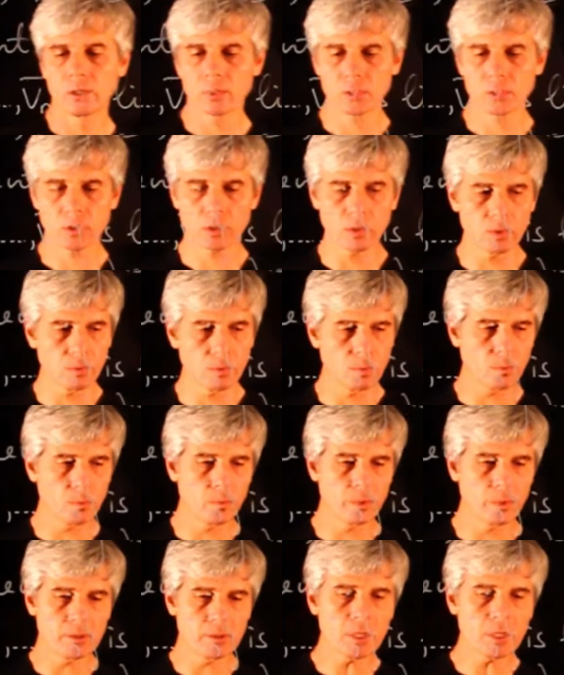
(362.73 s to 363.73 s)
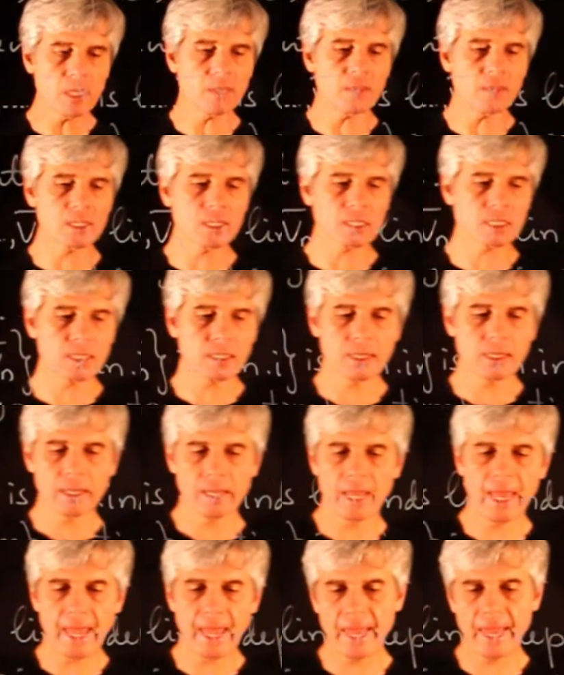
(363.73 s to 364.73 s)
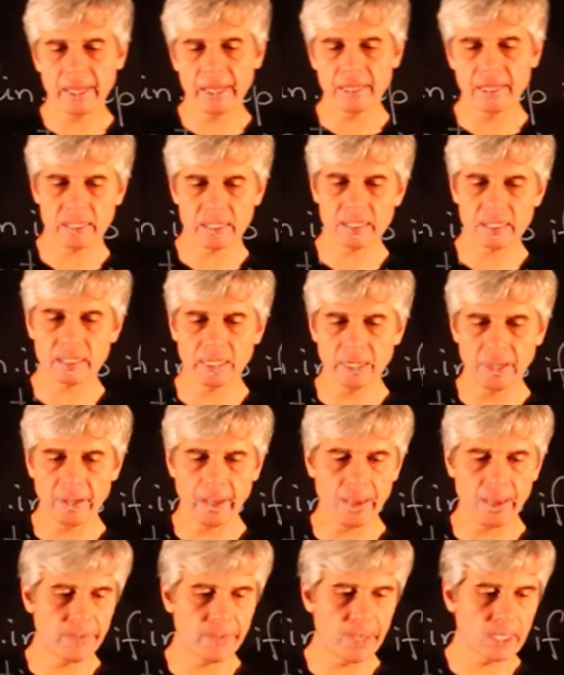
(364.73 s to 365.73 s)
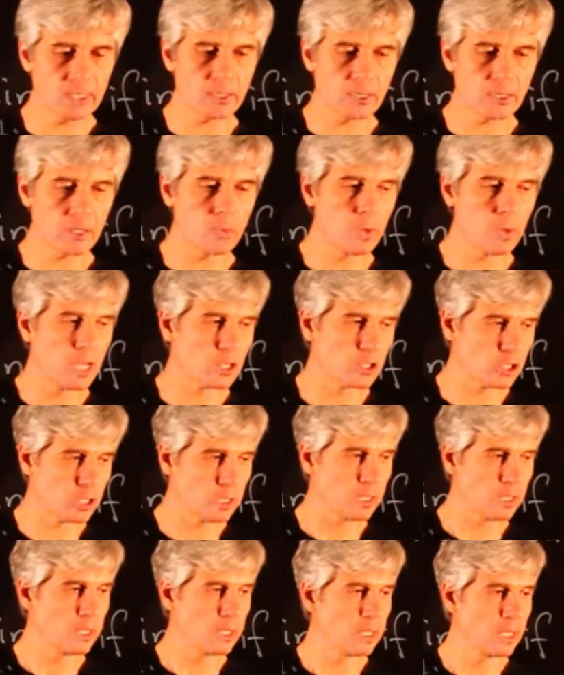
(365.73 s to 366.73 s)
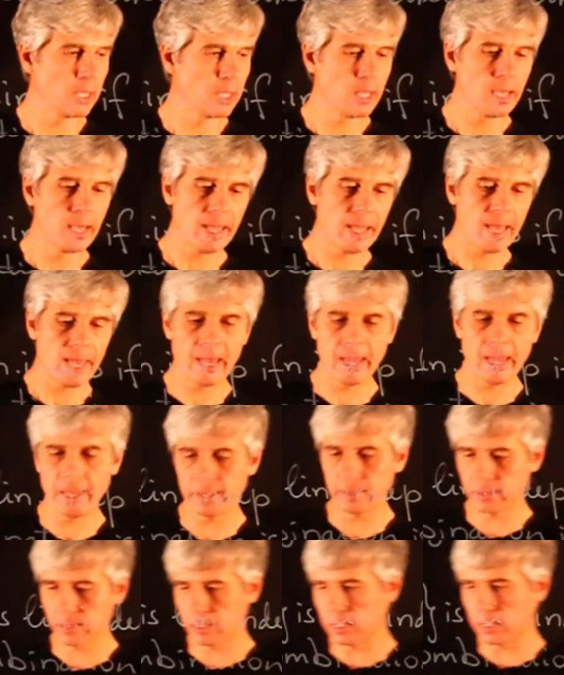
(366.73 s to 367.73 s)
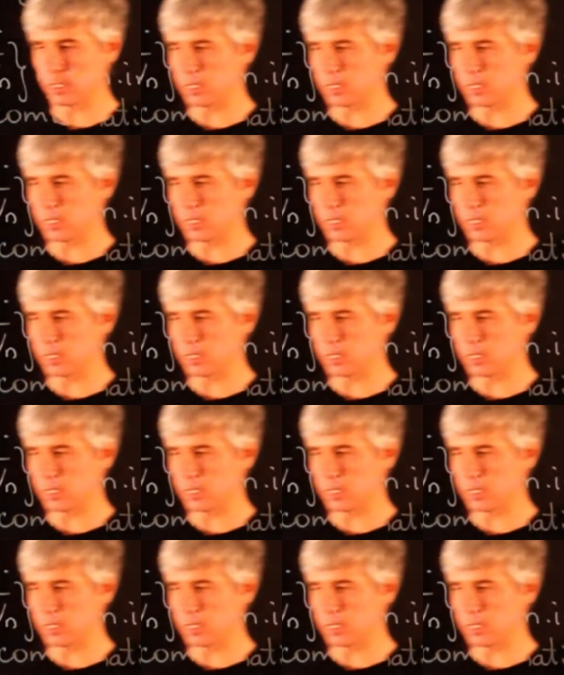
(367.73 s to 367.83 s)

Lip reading: So we treat this as a vector equation. And